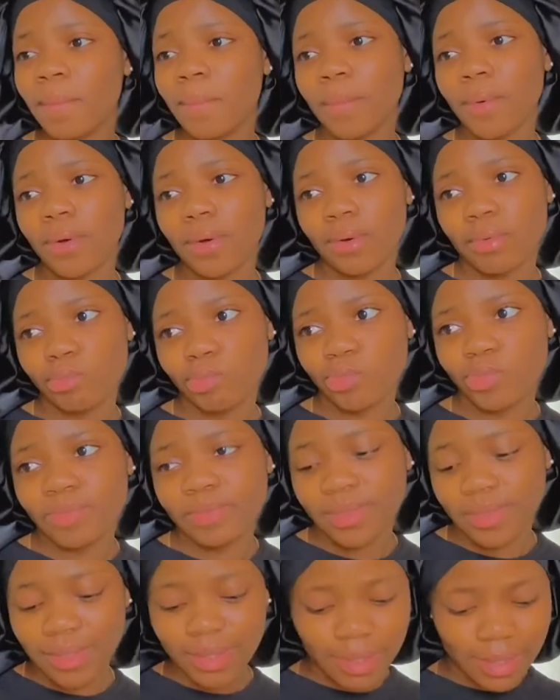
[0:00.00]
But
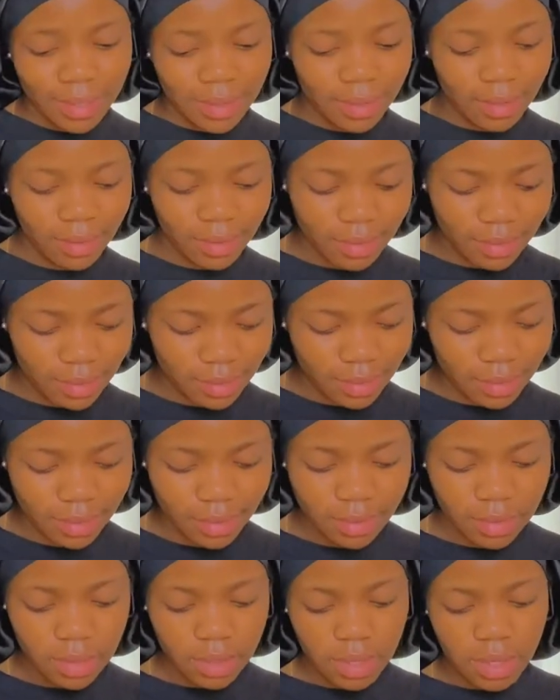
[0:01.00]
yeah,
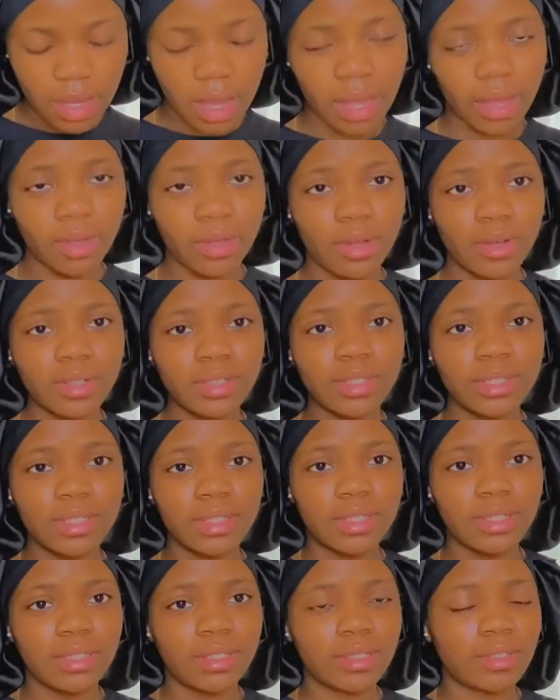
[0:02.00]
I got
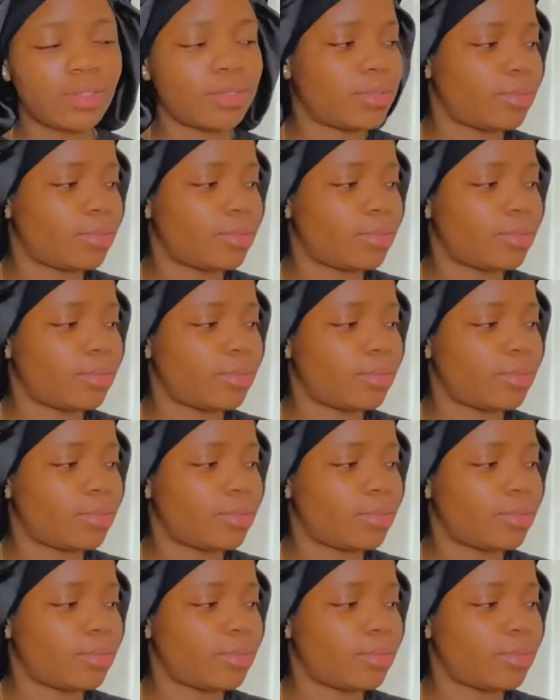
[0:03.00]
this